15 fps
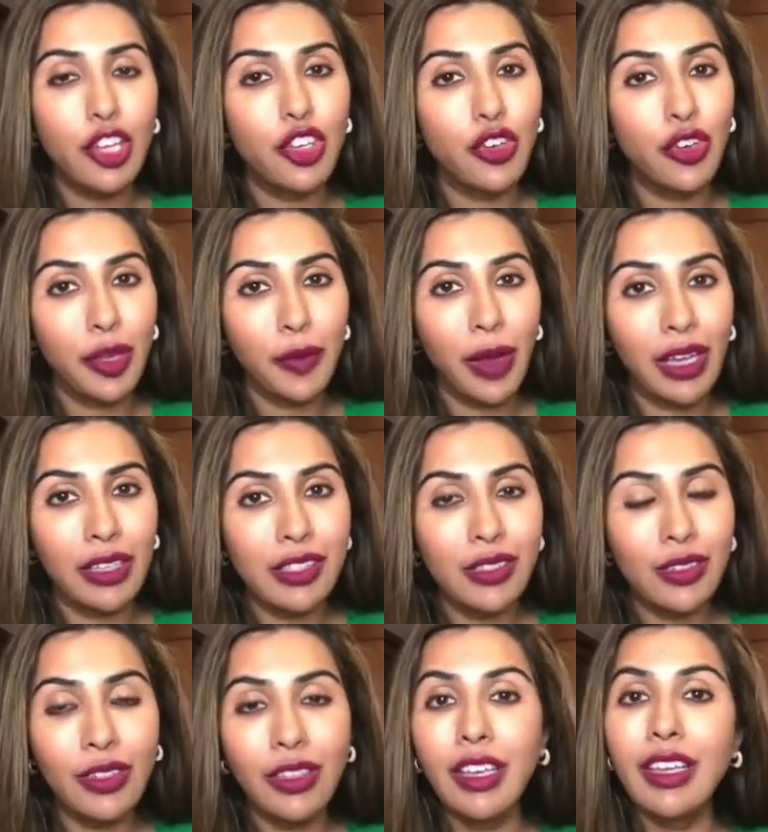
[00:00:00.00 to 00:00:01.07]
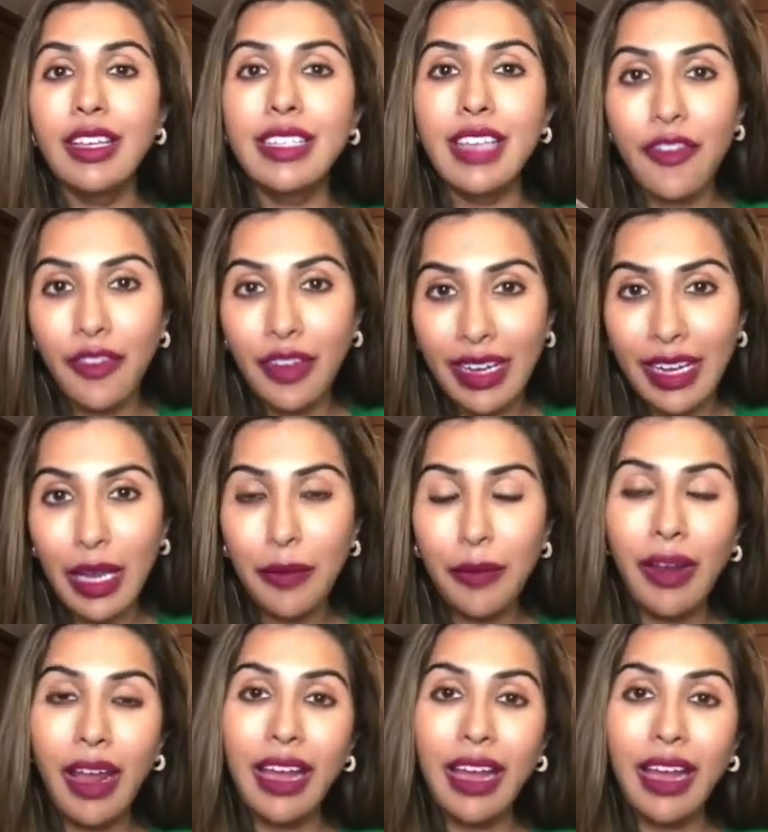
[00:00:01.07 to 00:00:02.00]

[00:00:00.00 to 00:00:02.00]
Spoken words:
And during monsoon, definitely